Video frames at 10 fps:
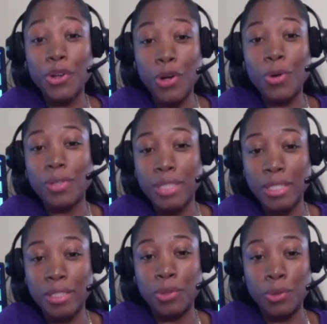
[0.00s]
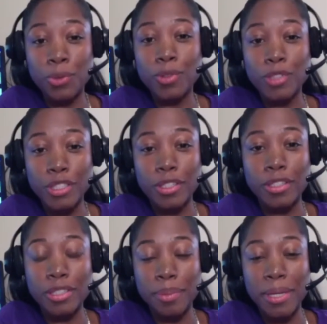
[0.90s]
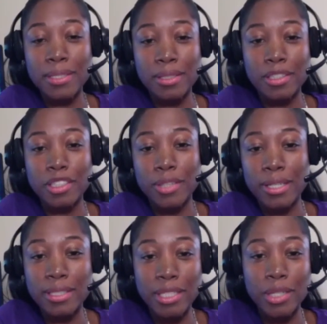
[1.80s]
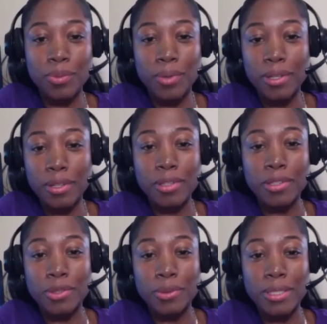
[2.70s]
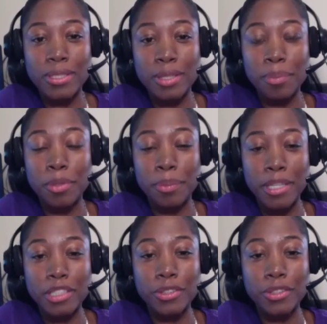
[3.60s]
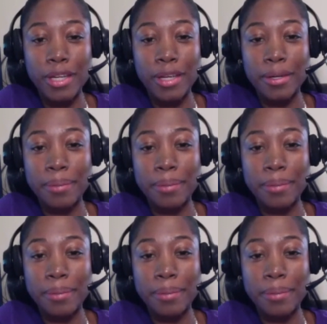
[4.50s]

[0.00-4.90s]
you did a Google search, basically trying to see what you can do to supplement your income.